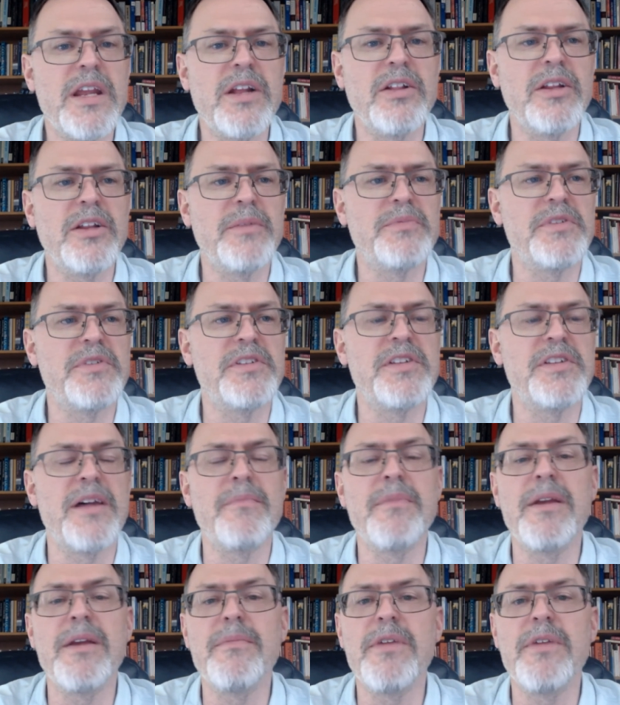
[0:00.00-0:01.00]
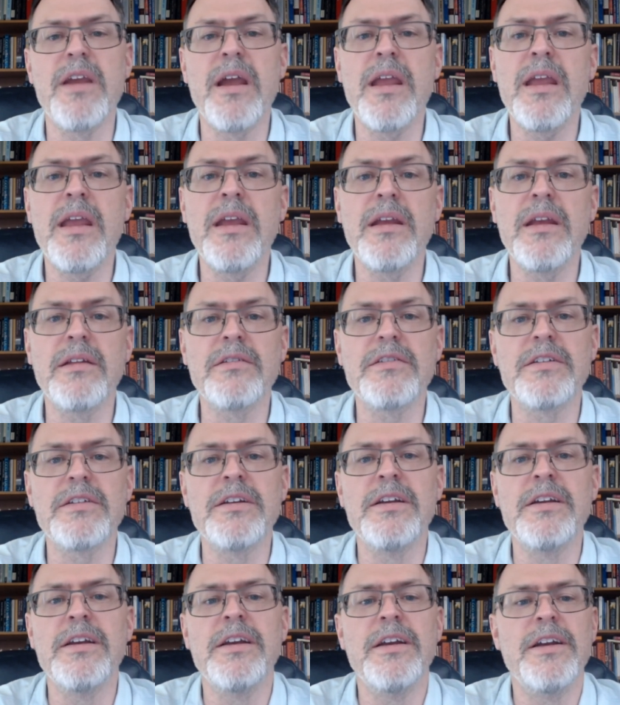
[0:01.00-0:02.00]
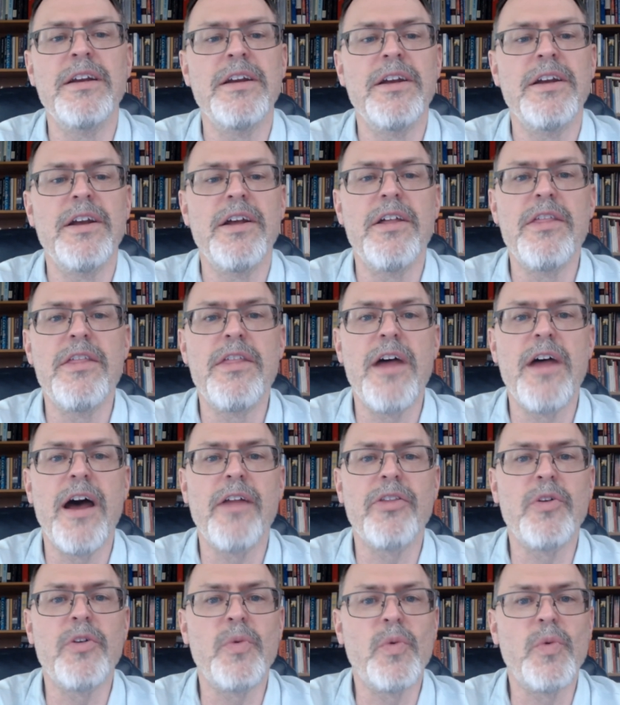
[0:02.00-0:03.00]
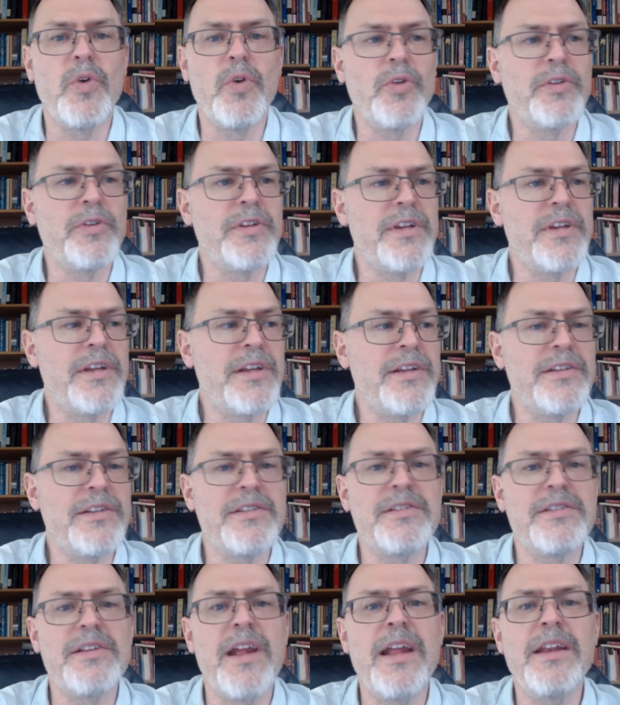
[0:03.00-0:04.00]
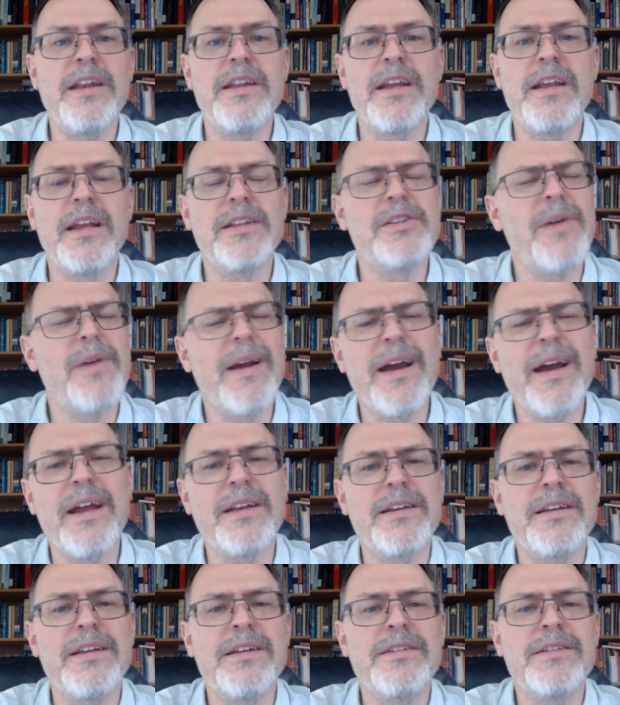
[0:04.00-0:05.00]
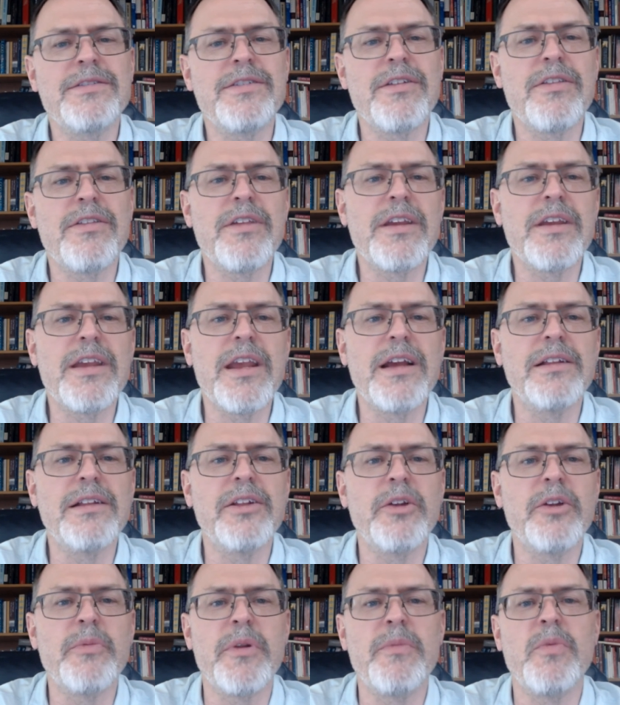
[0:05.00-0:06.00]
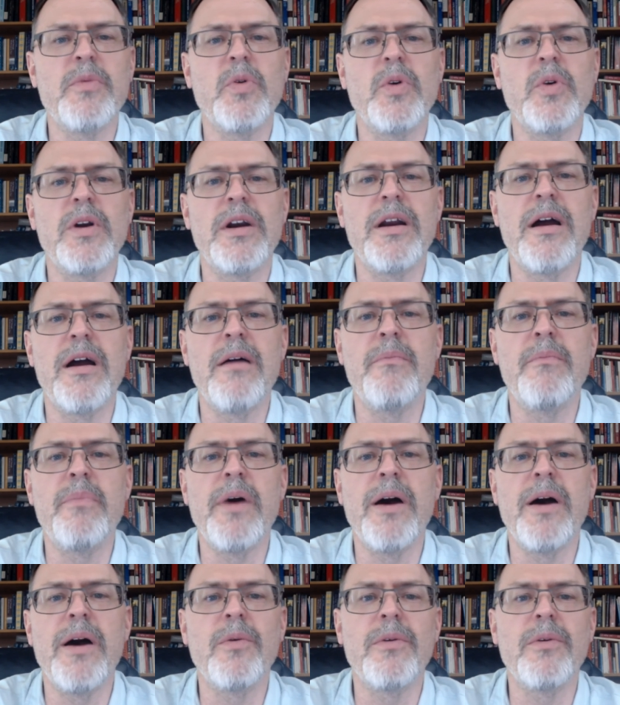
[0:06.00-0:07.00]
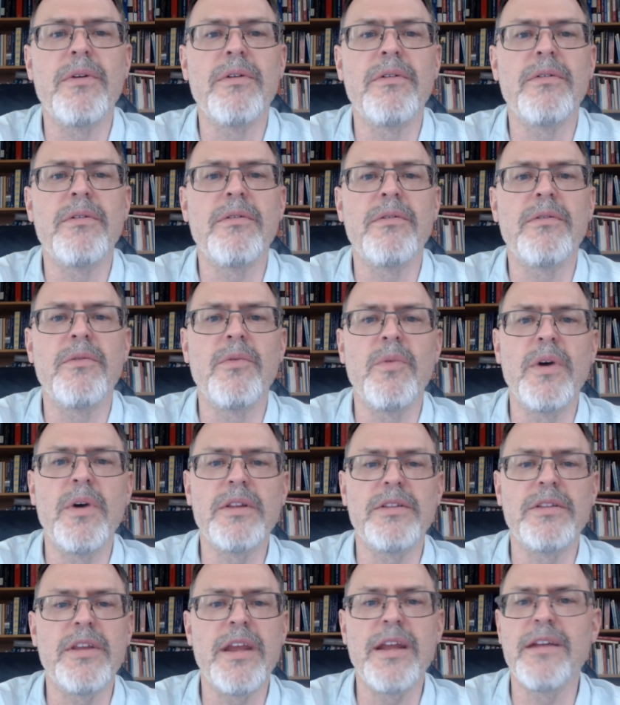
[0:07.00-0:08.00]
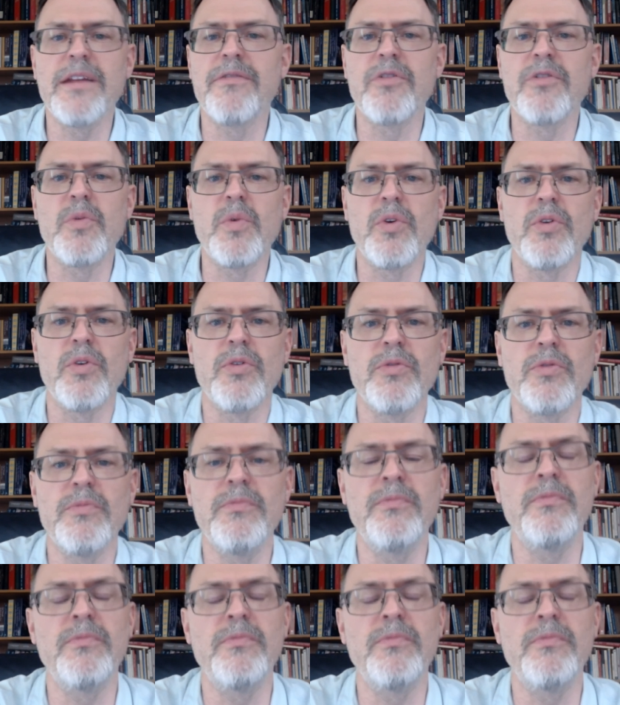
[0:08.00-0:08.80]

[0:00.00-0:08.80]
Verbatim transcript: eclipse is that maybe a hint that the world is ending and so i got into thinking a little bit more about what the end of the world